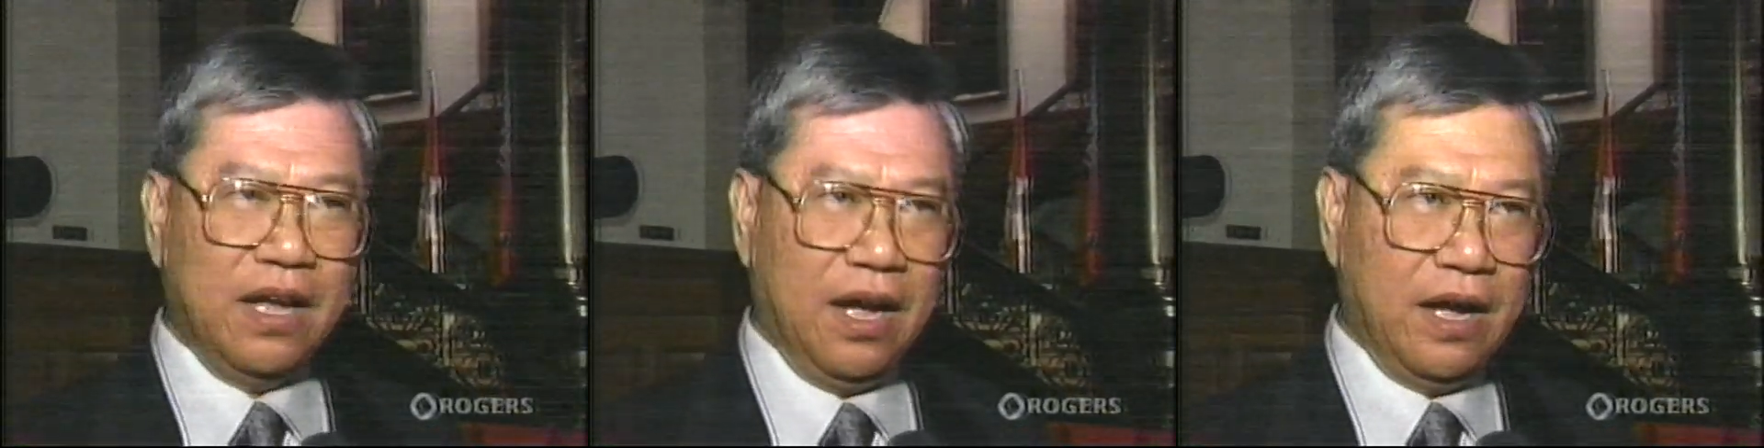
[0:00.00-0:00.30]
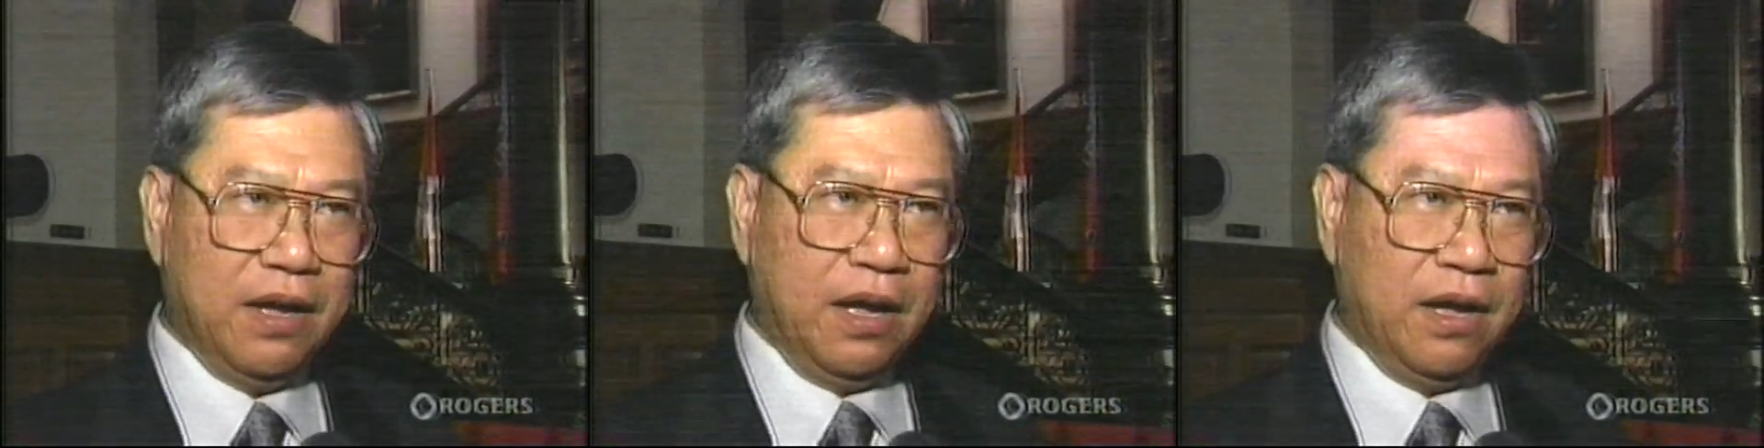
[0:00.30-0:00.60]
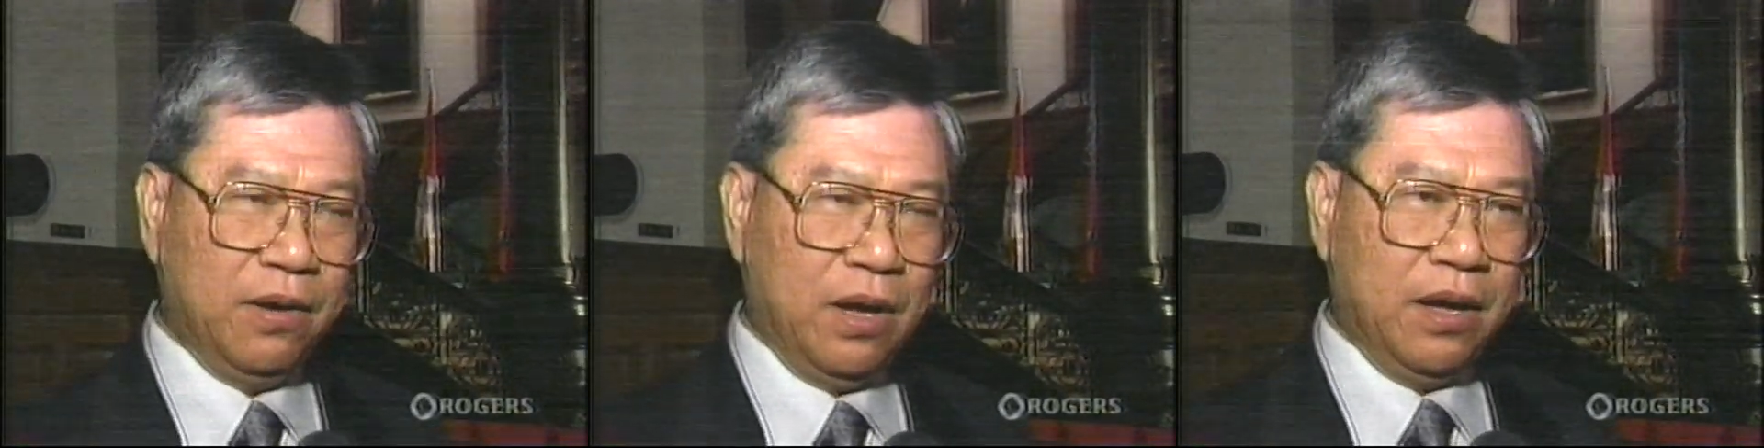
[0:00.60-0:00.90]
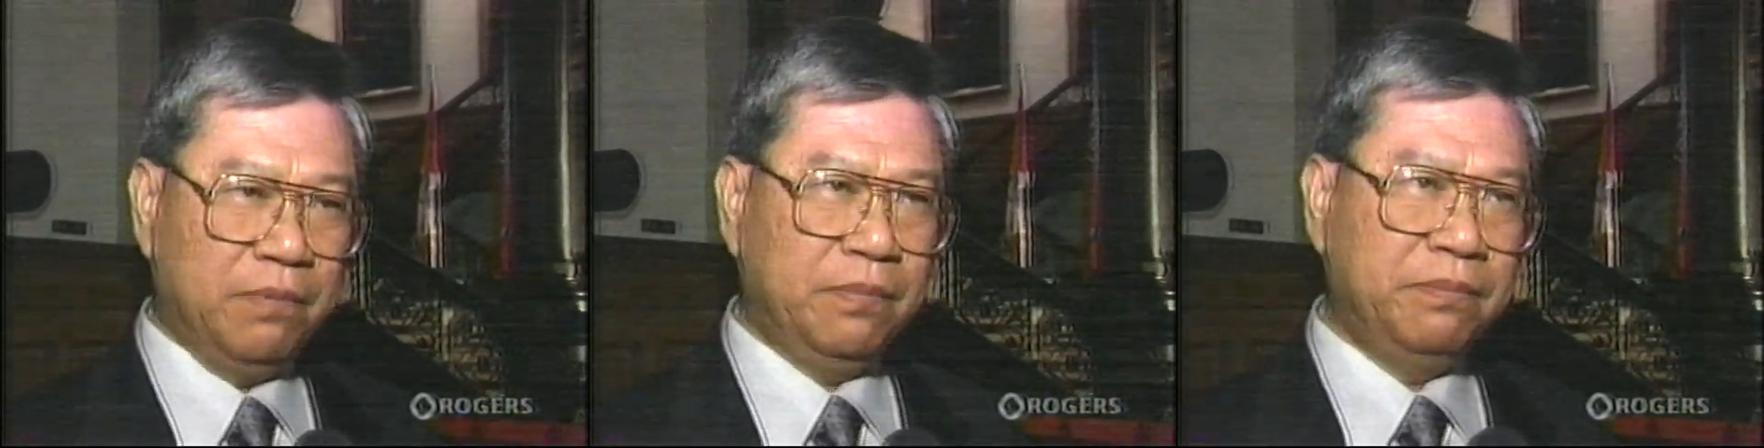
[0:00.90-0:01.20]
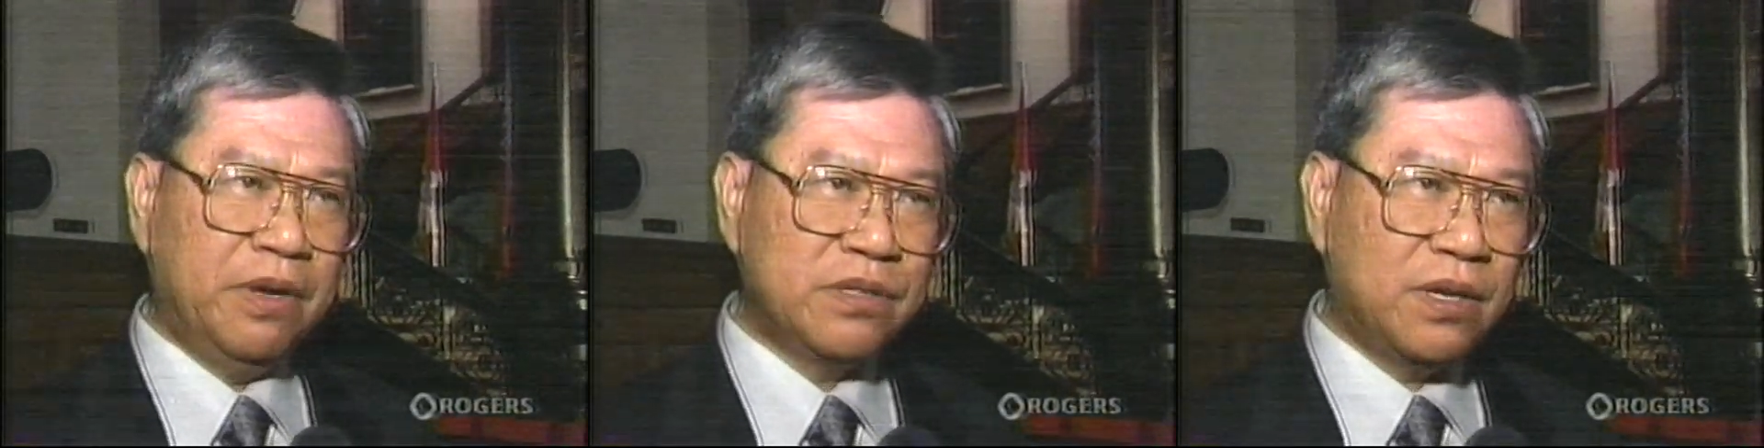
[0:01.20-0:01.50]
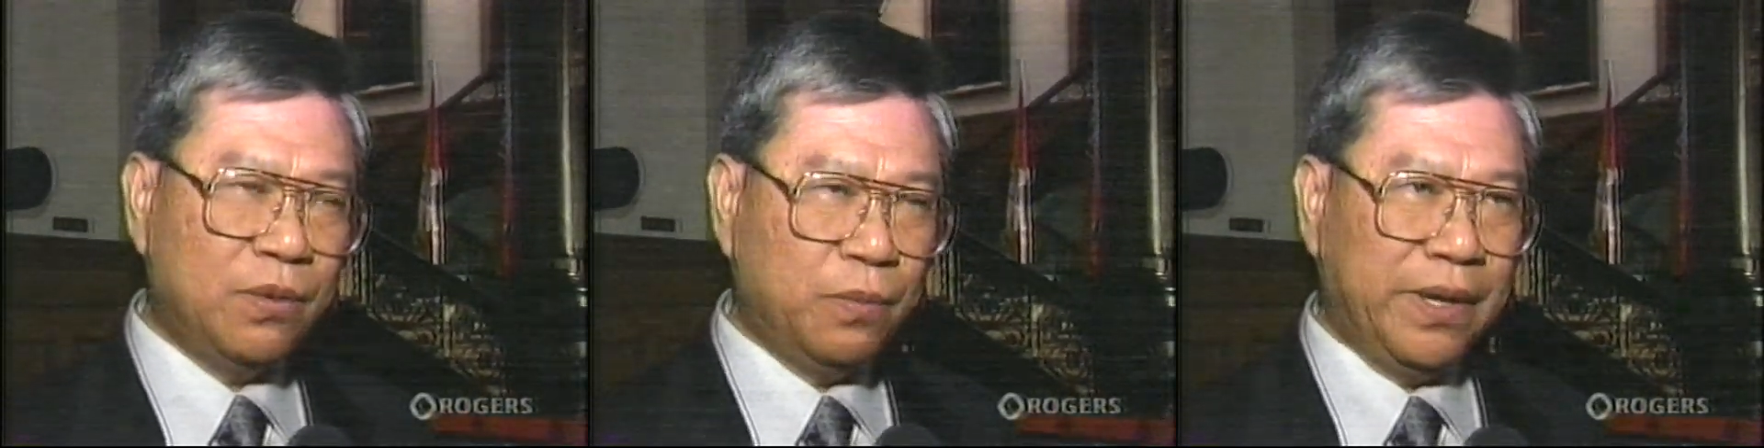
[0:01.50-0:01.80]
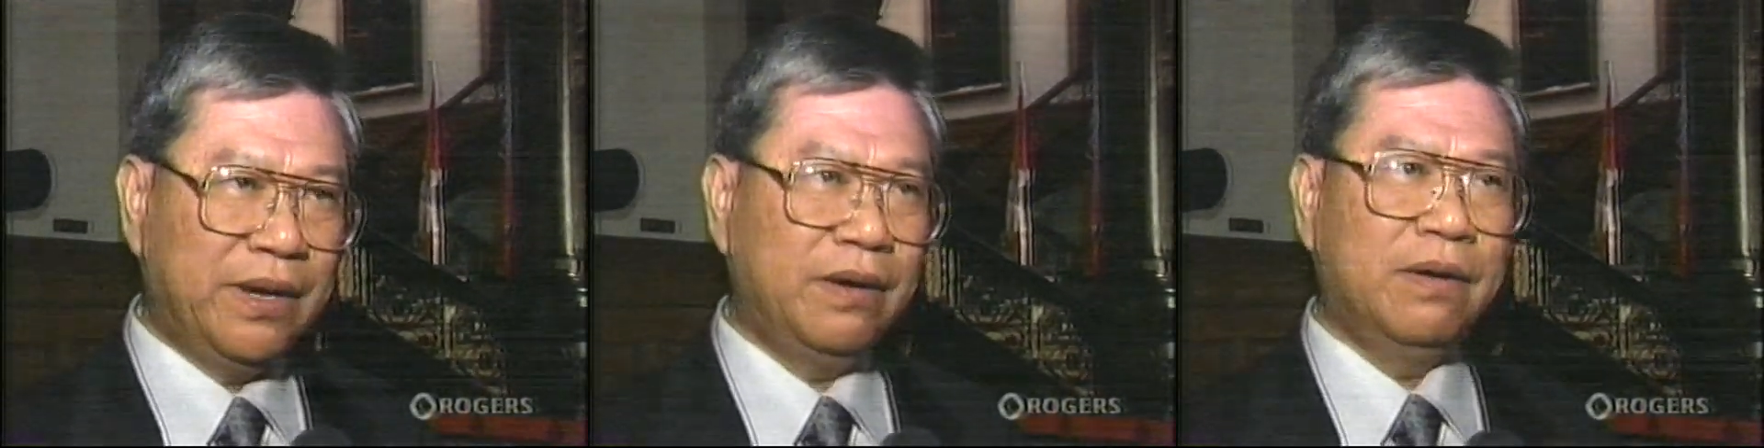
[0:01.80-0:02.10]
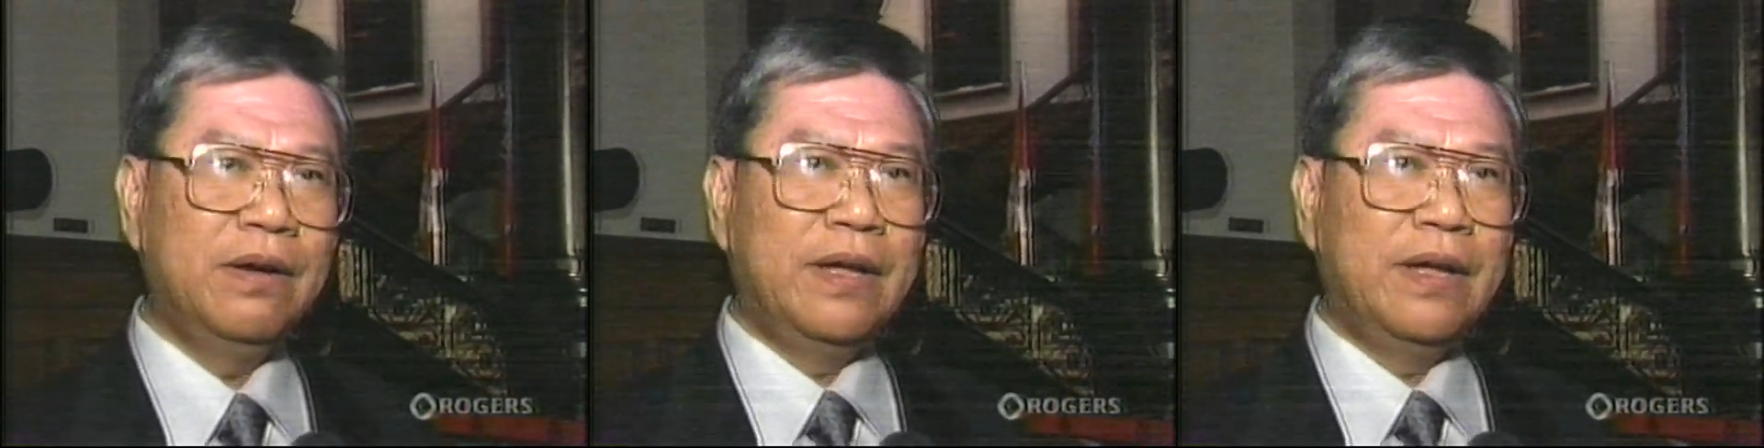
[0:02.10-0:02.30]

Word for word: uh, uh, um, meals on wheels,